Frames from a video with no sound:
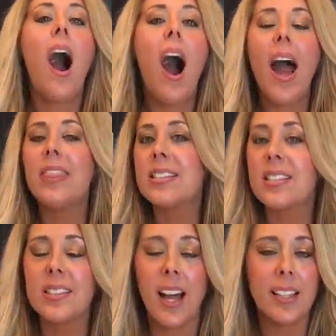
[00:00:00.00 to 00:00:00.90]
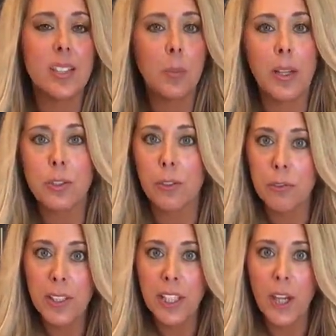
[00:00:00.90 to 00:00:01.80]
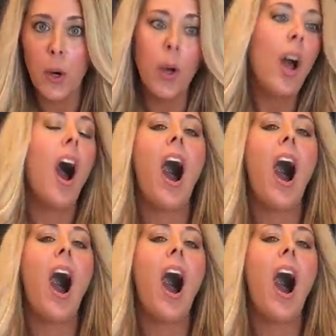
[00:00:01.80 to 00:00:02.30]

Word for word: I, this is not a sponsored video.